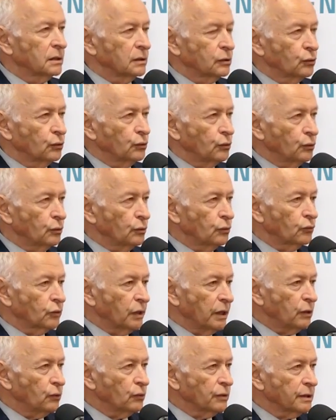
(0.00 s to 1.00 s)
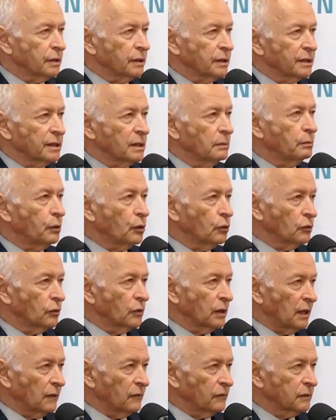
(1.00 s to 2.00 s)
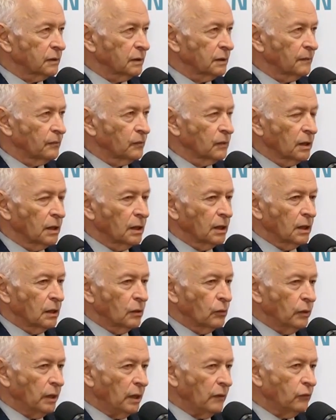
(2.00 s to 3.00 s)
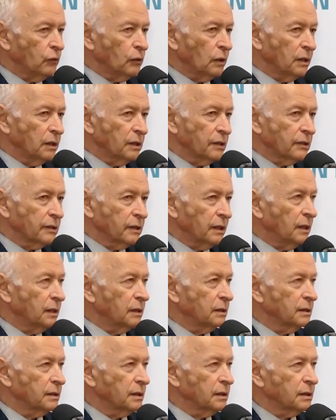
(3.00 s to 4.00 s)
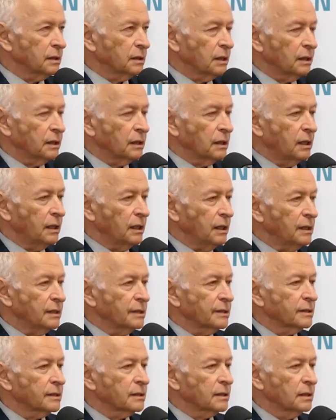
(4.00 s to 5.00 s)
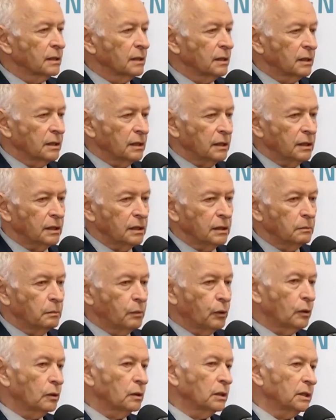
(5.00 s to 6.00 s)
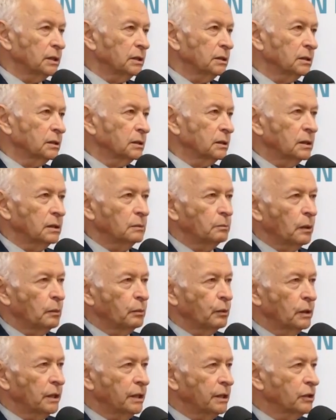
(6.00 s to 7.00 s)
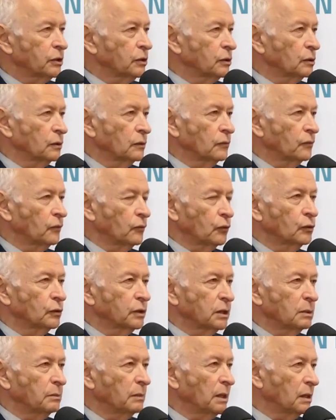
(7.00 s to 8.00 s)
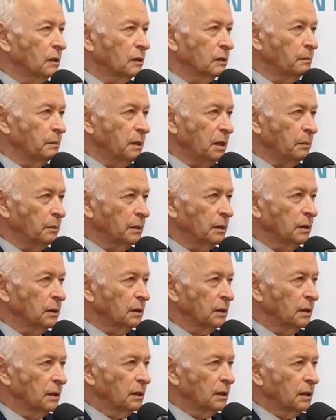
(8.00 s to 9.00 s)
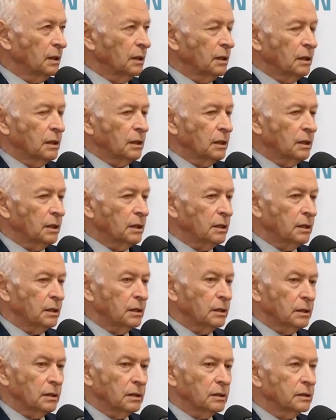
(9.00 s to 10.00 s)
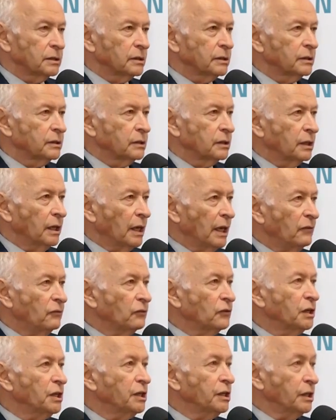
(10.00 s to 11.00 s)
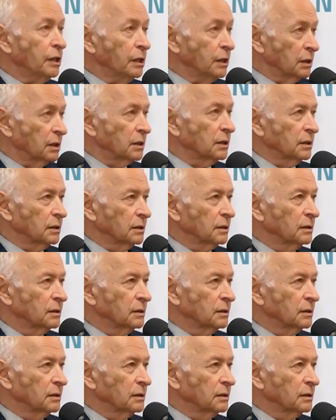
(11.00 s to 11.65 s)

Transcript: to reuse it as a bone graft. We have to understand that at least in Poland, in population of 40 million people, every year